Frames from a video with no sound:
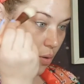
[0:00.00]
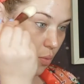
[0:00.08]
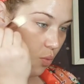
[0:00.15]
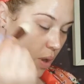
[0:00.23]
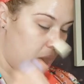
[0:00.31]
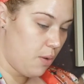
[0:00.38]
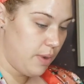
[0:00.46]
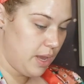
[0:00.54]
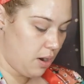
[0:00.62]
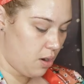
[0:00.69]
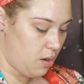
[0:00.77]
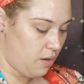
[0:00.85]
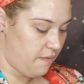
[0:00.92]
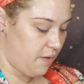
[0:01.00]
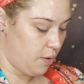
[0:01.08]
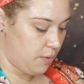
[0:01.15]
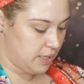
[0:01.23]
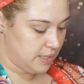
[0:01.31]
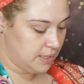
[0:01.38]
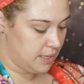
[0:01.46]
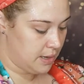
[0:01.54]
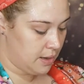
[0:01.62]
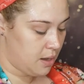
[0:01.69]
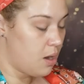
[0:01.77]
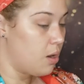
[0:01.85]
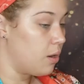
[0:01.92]
While we are all
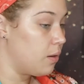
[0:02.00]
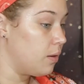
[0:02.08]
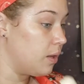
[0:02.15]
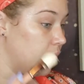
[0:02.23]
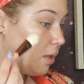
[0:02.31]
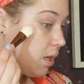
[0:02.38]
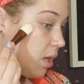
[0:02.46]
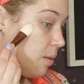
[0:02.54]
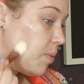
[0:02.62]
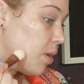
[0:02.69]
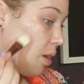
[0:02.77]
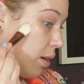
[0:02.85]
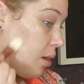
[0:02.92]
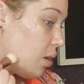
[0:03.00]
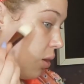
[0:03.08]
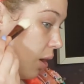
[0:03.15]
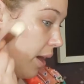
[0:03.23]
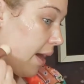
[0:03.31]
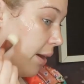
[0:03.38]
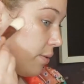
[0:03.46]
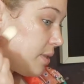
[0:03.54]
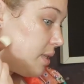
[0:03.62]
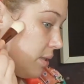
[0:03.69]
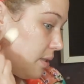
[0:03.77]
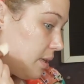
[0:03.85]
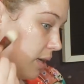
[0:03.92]
focusing on keeping our
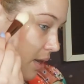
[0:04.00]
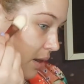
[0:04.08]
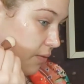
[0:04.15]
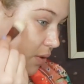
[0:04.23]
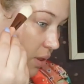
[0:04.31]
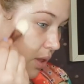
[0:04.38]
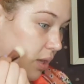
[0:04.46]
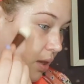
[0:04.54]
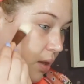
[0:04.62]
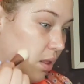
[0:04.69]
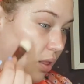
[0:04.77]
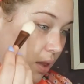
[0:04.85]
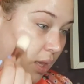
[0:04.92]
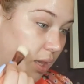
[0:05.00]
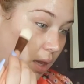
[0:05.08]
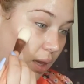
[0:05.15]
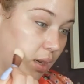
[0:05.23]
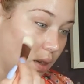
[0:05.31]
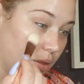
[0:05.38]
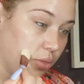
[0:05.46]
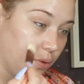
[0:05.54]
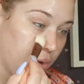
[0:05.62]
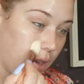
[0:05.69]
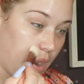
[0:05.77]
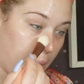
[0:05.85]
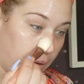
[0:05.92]
houses and everything clean
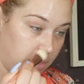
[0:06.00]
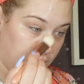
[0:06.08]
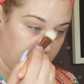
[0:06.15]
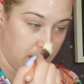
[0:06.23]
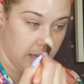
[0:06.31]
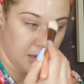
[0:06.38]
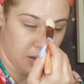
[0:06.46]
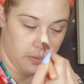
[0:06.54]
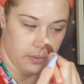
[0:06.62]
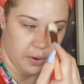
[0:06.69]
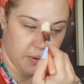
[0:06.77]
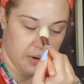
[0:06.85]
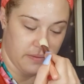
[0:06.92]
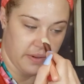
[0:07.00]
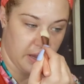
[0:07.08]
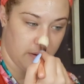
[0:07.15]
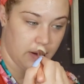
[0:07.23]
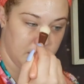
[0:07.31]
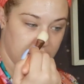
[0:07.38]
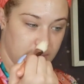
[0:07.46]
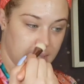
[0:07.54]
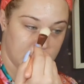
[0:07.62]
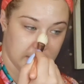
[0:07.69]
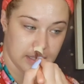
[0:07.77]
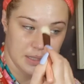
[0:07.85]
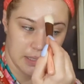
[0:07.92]
throughout the
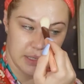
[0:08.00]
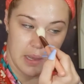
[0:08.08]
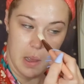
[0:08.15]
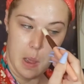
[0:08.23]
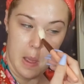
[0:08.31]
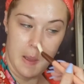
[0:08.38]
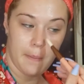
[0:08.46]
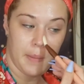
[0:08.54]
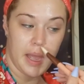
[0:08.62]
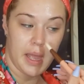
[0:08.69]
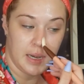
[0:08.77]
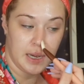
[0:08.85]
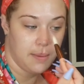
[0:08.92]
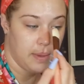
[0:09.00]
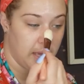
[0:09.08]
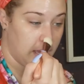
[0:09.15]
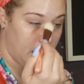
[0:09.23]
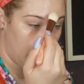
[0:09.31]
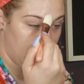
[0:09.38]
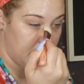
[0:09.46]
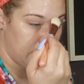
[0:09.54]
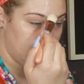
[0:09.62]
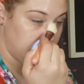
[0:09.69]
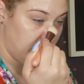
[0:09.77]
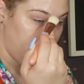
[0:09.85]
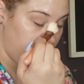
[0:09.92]
coronavirus pandemic, it
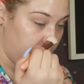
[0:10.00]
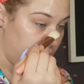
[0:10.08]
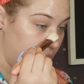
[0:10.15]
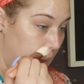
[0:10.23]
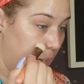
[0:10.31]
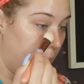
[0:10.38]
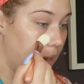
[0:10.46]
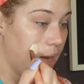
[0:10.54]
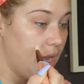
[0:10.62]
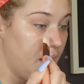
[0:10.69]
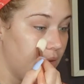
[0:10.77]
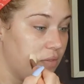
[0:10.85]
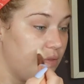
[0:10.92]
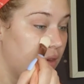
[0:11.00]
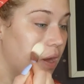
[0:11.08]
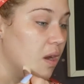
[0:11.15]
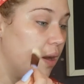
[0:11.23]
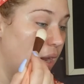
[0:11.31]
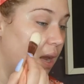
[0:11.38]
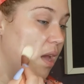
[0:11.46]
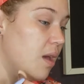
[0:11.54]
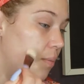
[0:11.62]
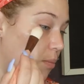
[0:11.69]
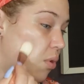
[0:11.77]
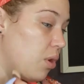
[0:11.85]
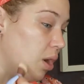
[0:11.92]
is very, very
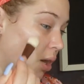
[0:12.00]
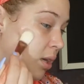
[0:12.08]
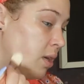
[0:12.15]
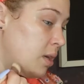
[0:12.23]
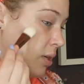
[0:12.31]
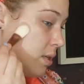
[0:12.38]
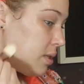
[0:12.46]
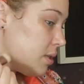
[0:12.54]
important